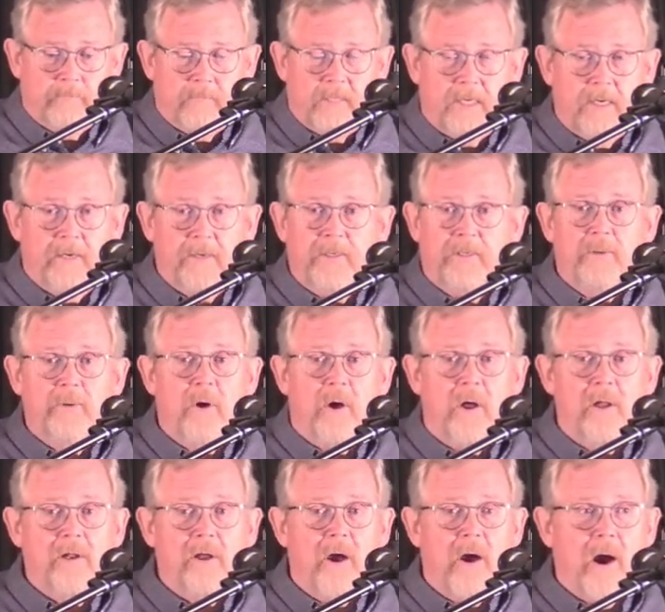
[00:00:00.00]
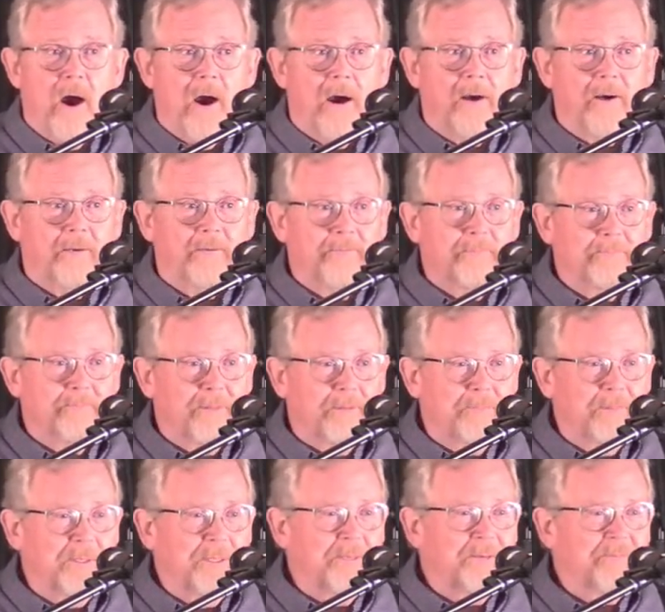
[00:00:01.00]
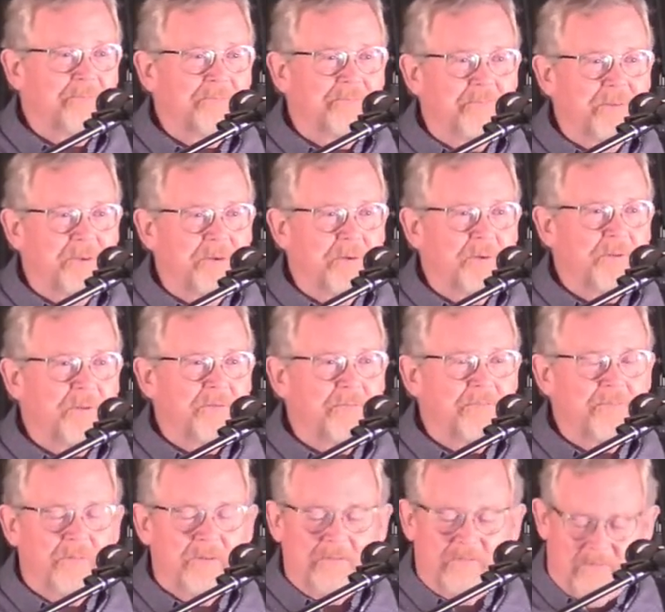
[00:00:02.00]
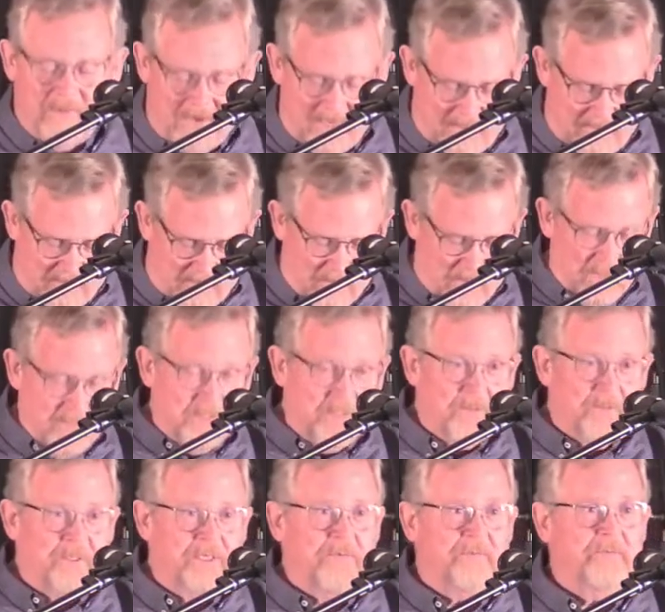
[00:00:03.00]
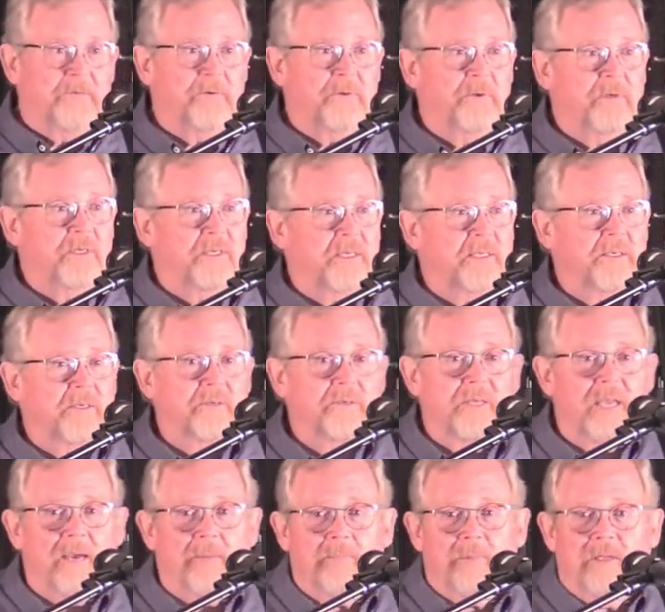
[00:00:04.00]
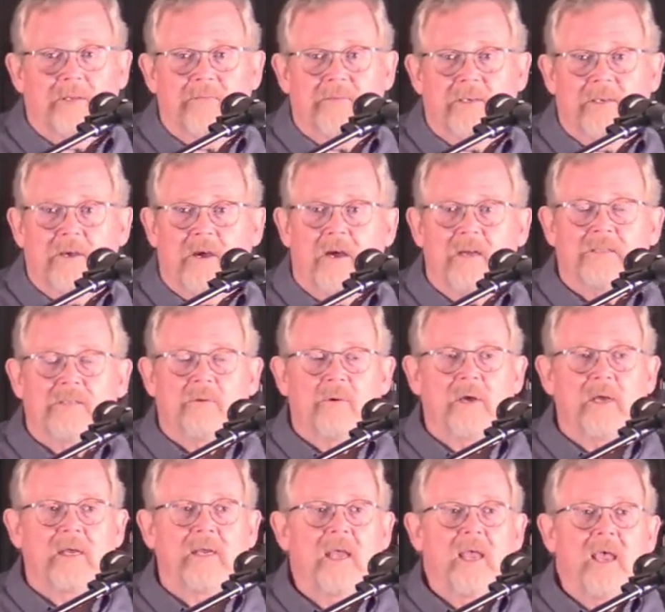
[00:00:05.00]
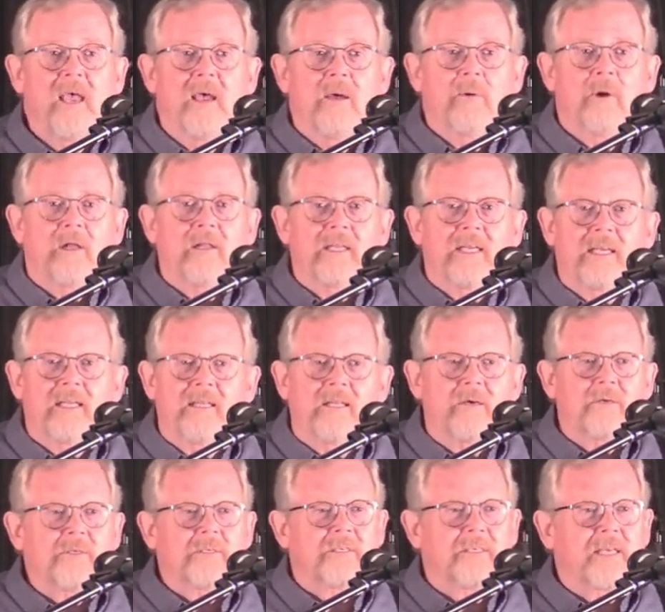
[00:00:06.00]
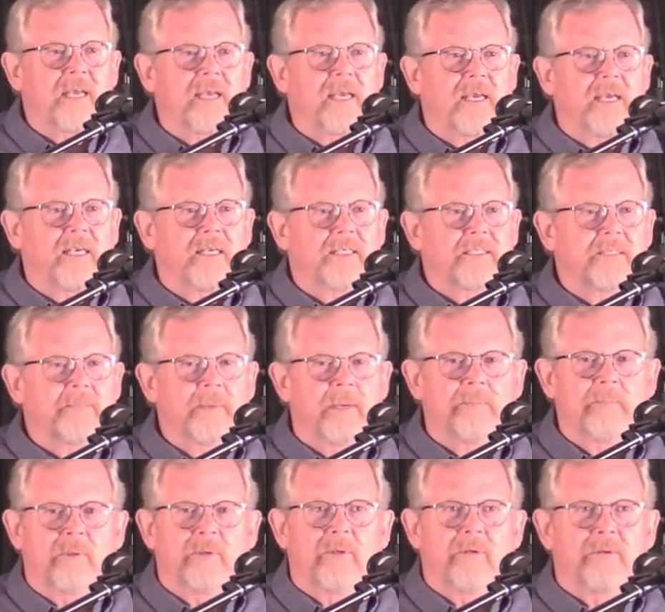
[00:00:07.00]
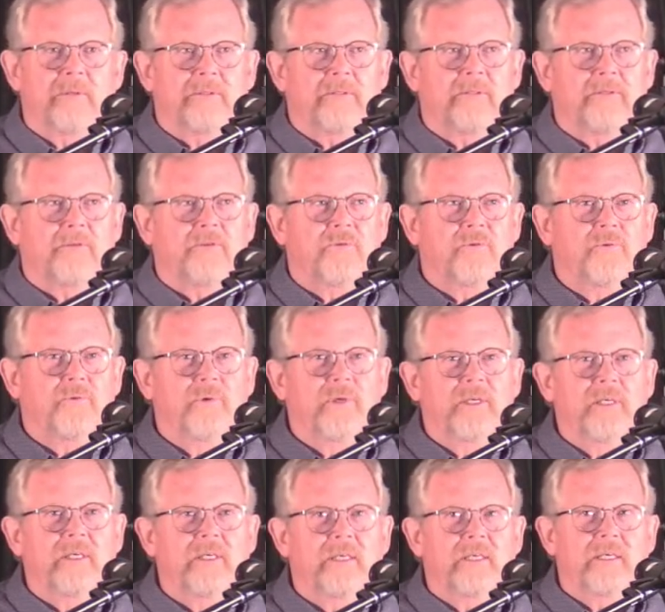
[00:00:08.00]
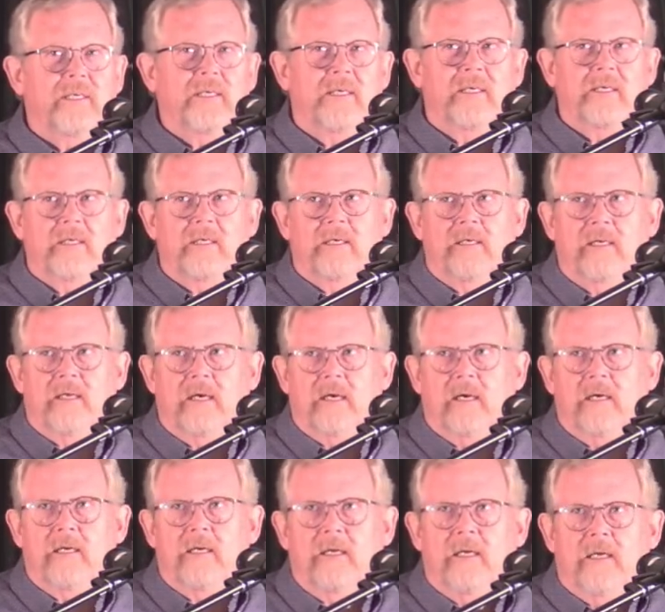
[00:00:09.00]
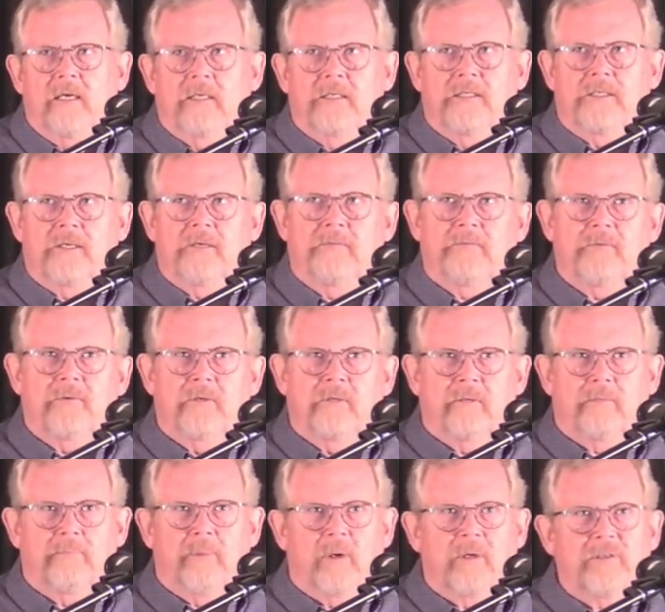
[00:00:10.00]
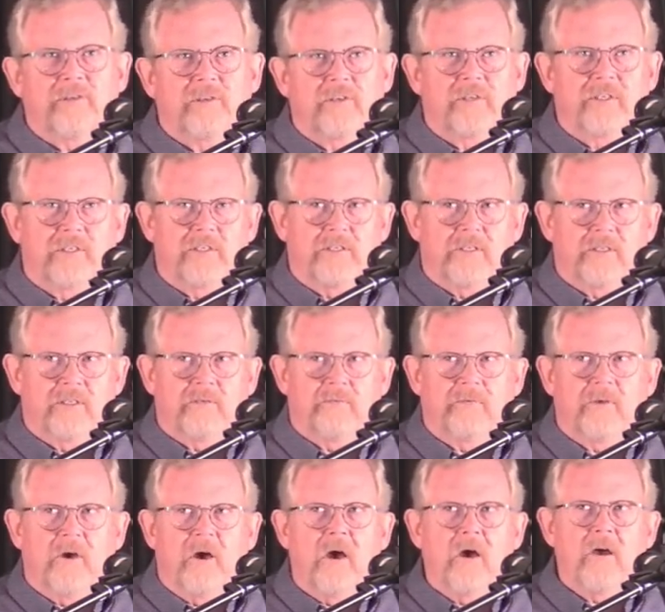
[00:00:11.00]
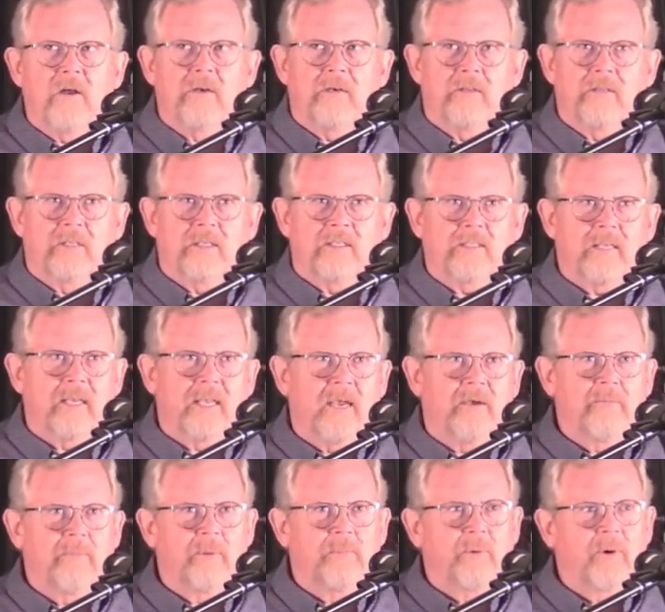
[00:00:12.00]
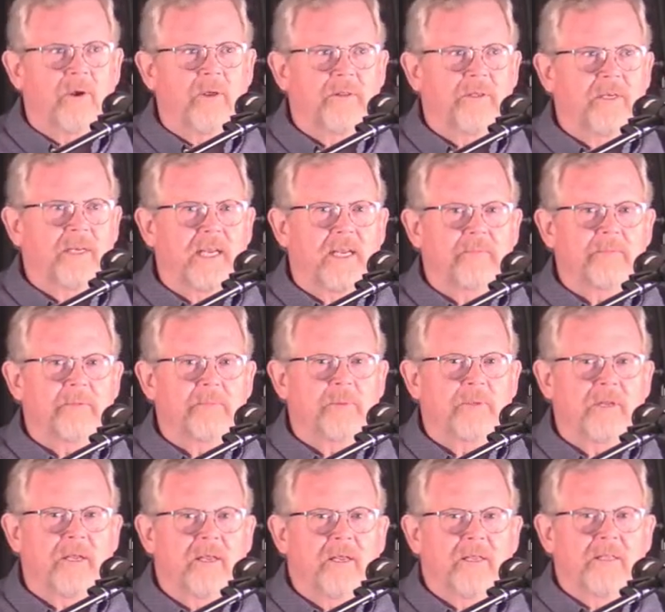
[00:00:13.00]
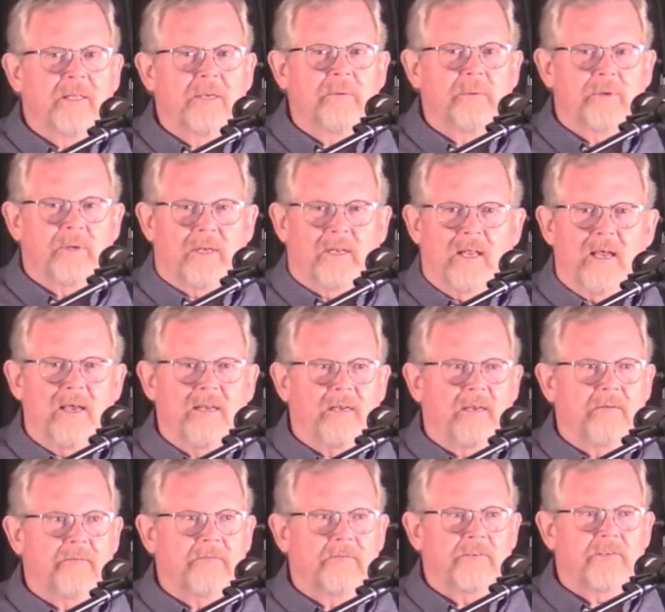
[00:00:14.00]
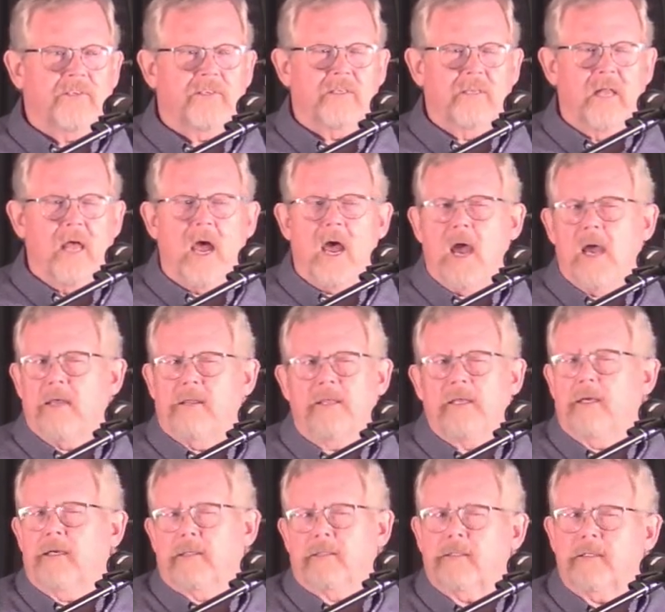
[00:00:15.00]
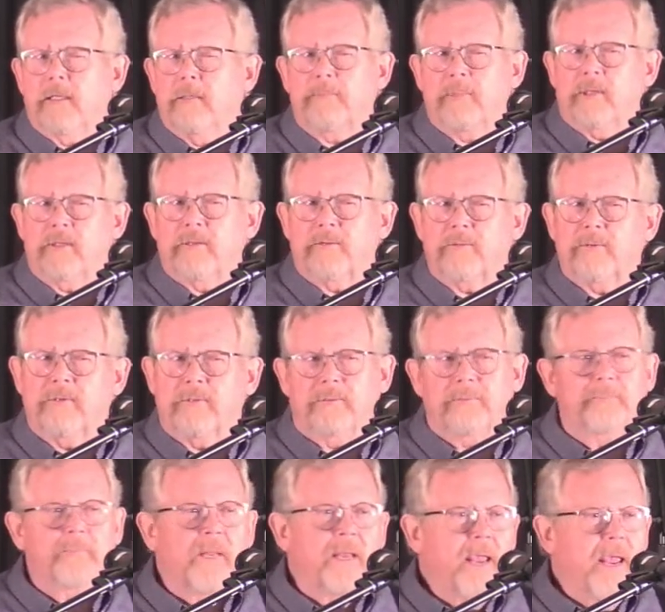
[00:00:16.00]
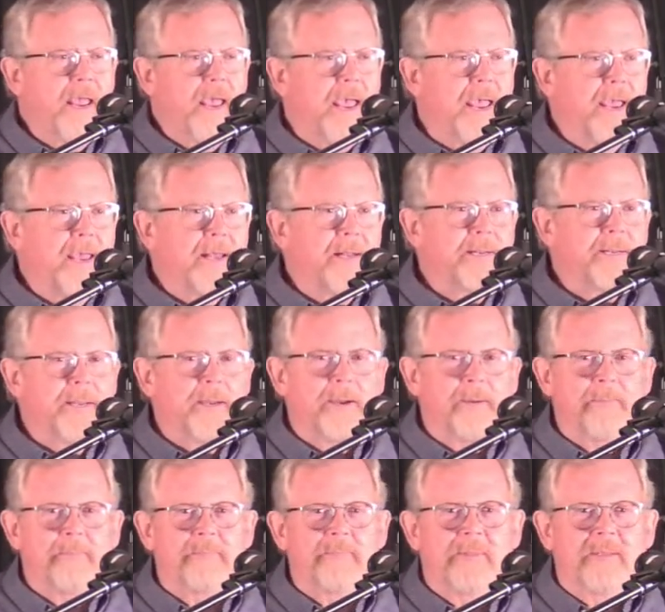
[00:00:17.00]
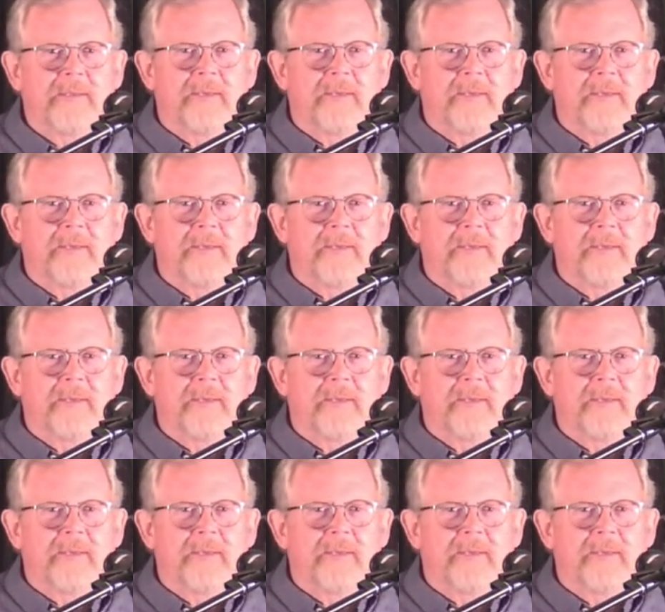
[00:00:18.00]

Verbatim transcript: here you all are. I mean, you were the, the faithful ones. You lived through it and you kept living God's way. Well, in those days, remember Trinity and uh, different personages of God and things. I can't remember all the names, but there were a lot of sly things slipping through. And. Um,